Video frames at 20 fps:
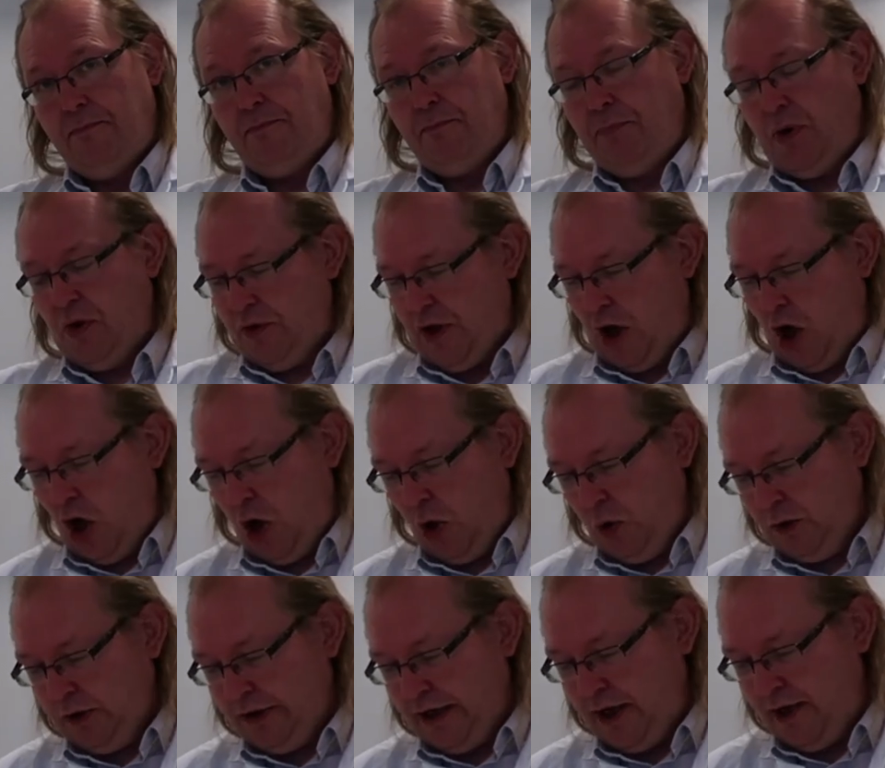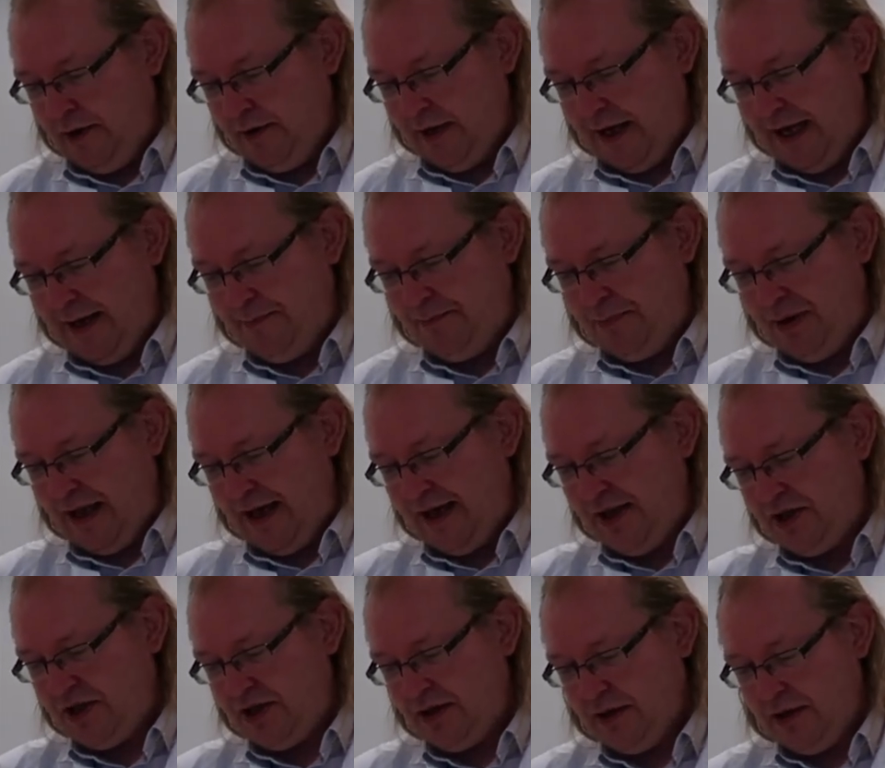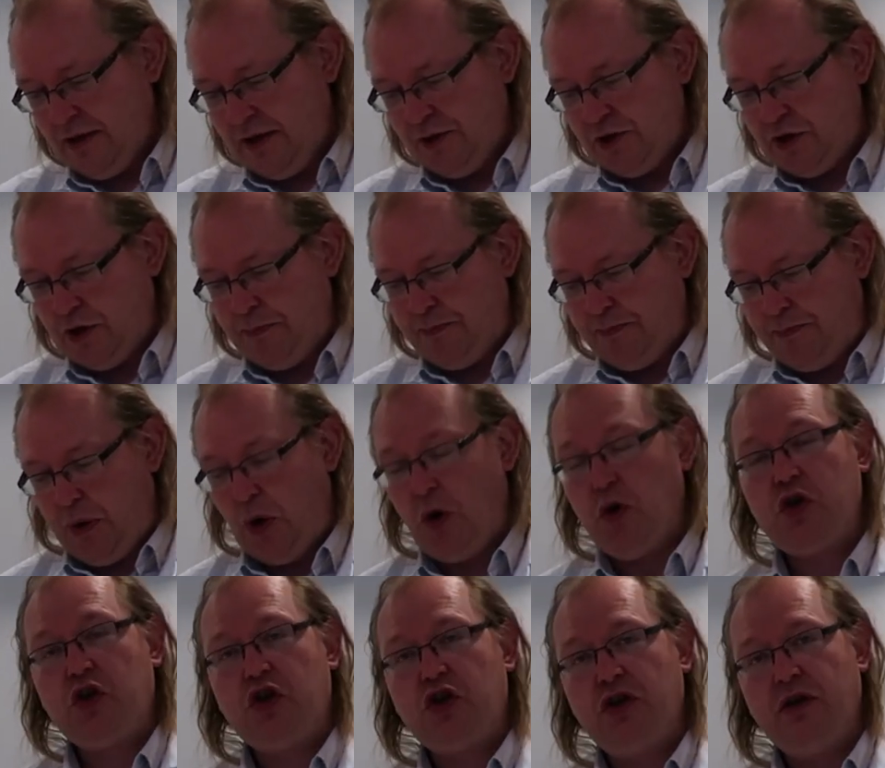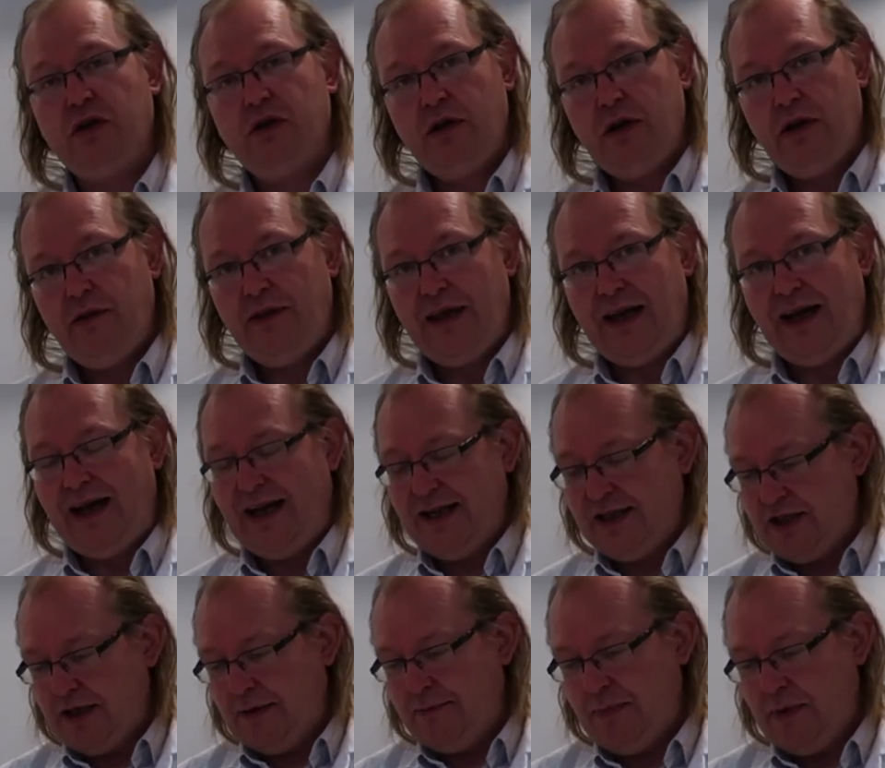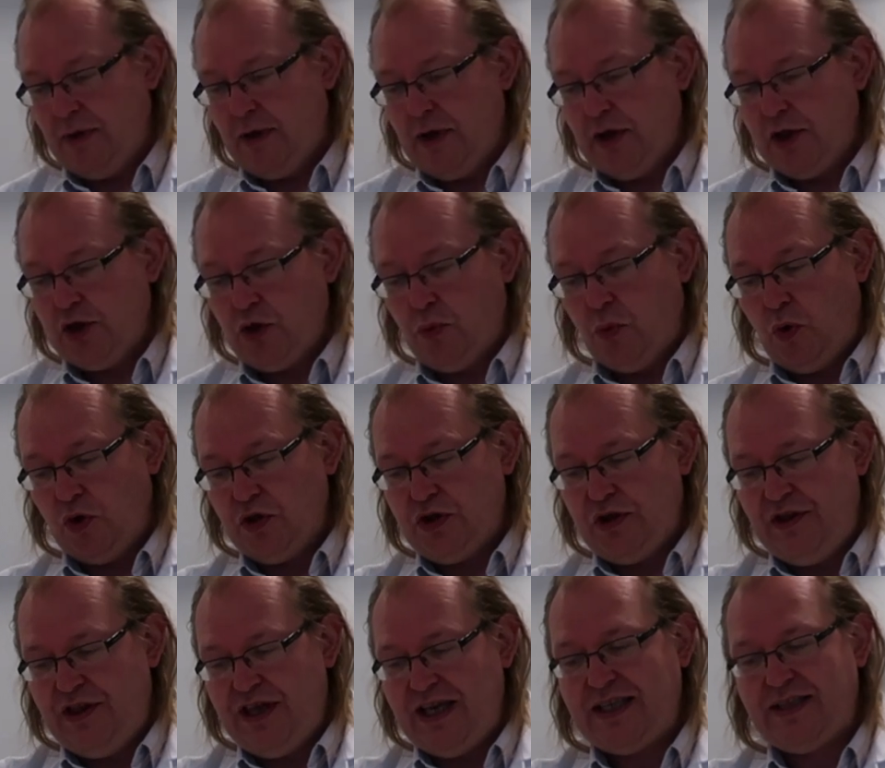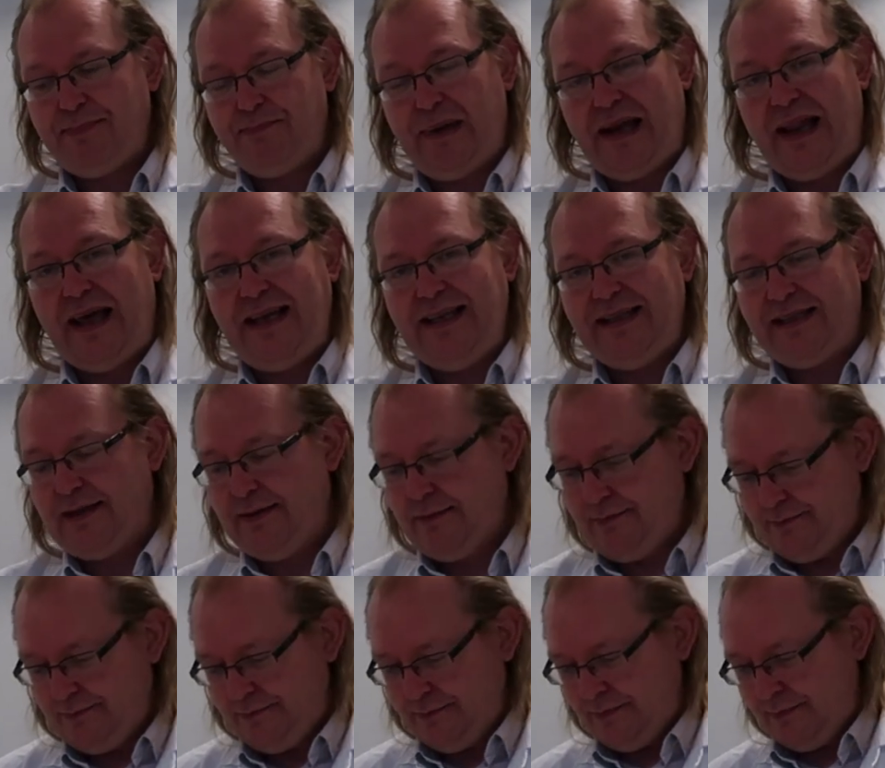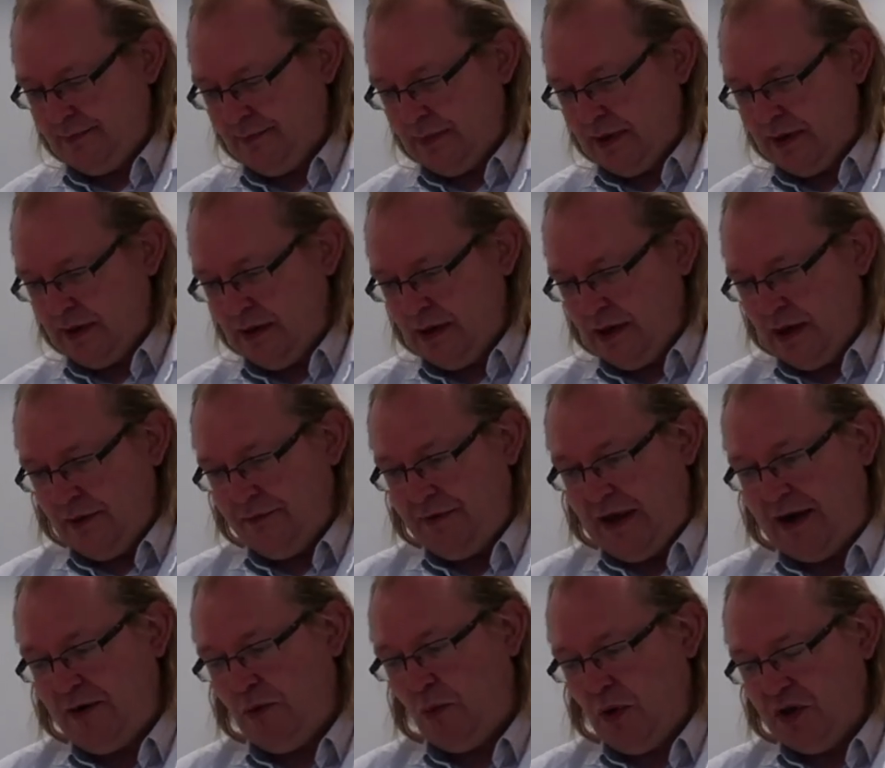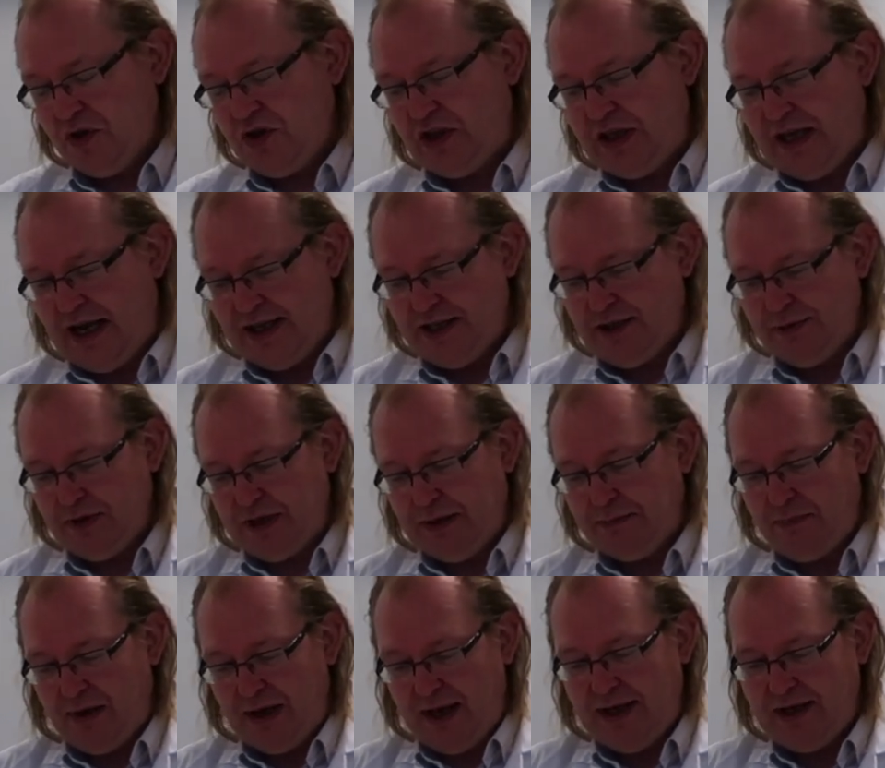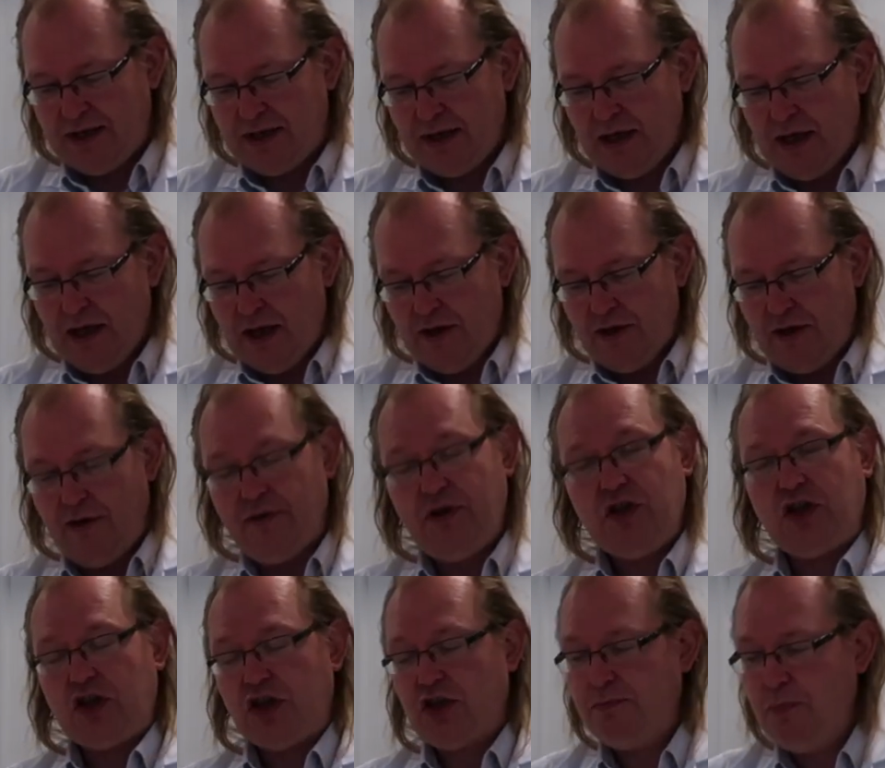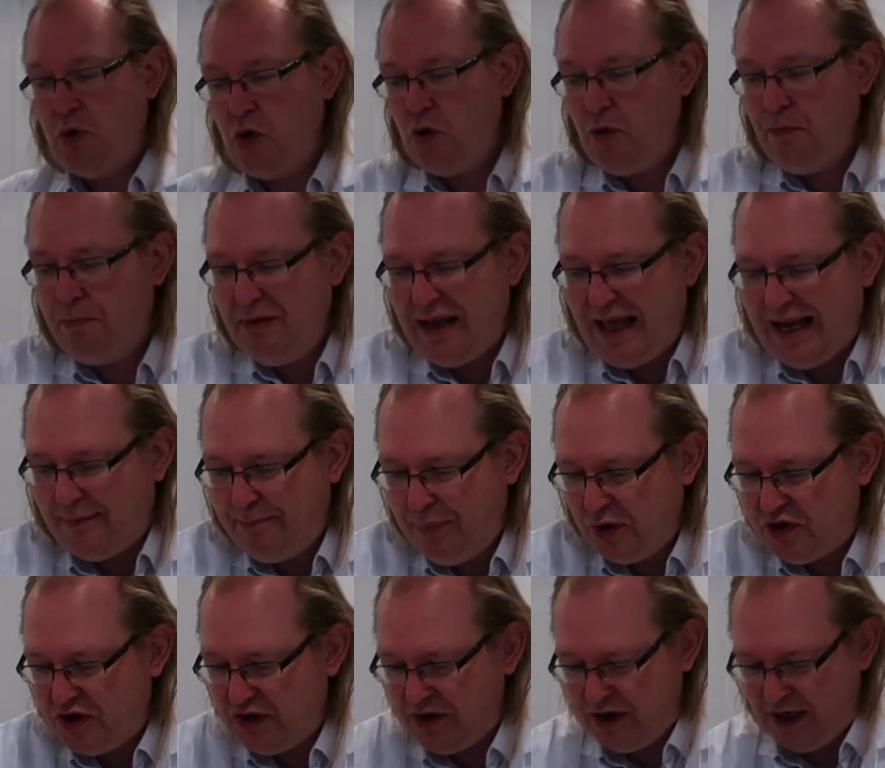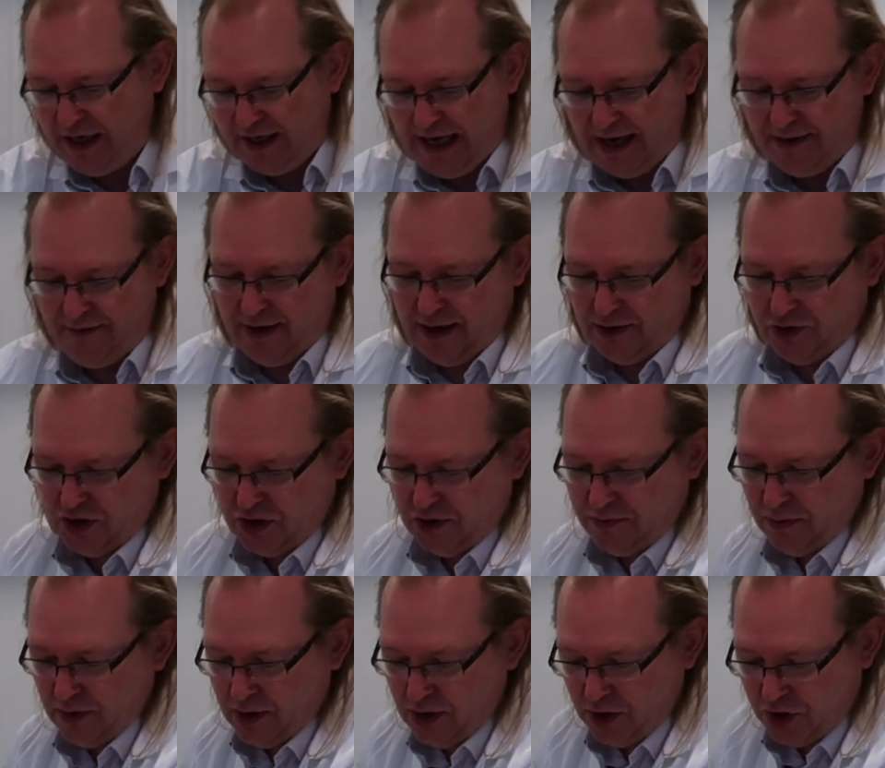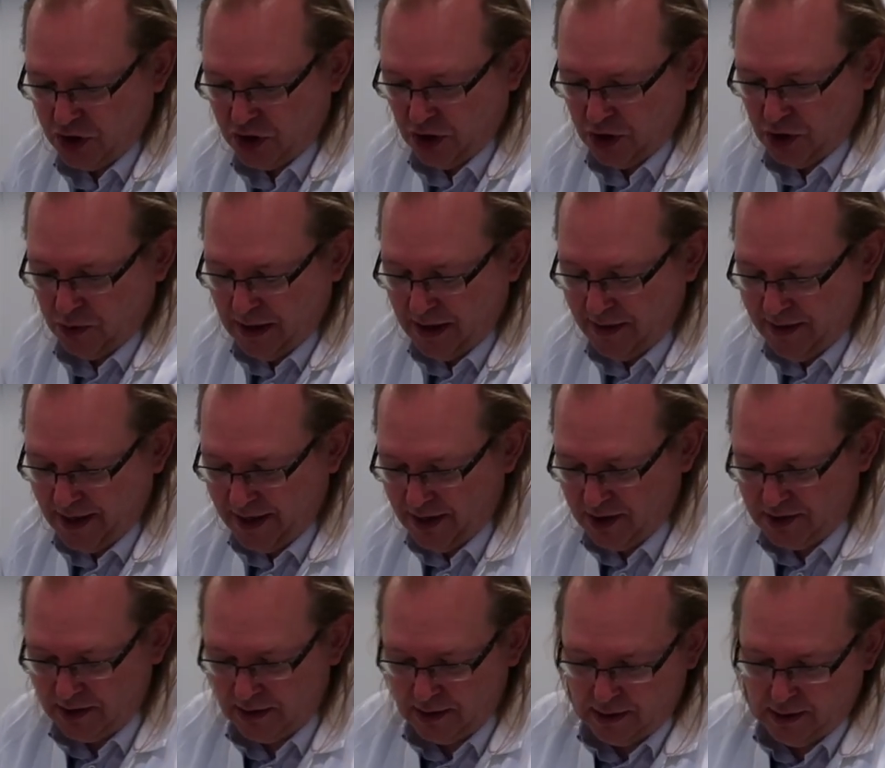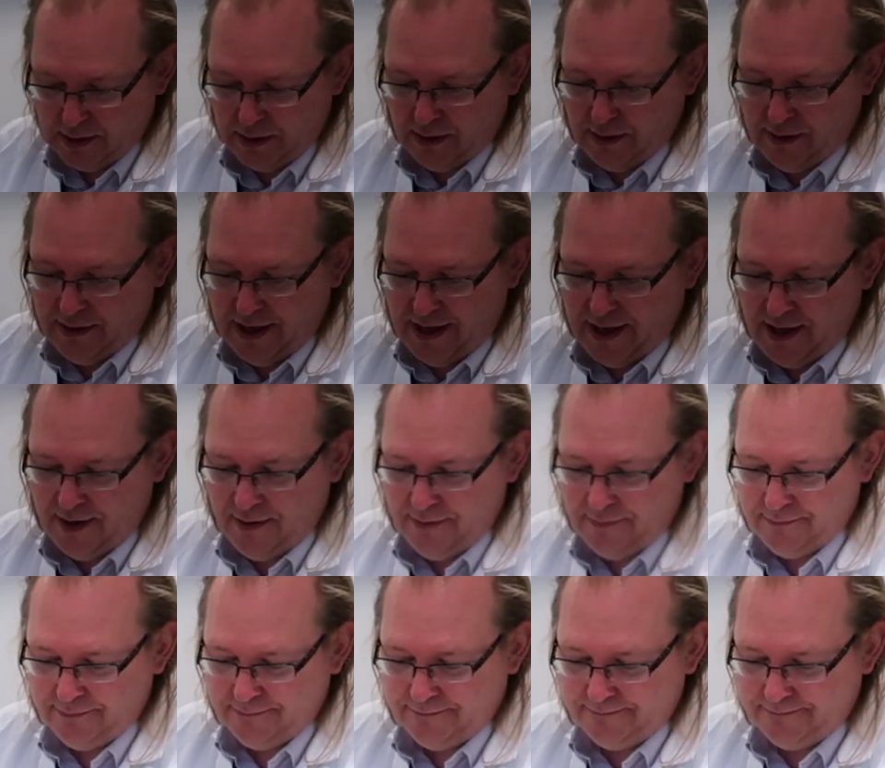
put the holder in place to push the item towards this plate. Then once the item's in place, there is a small black button. Again, I'll just show you where that is. There.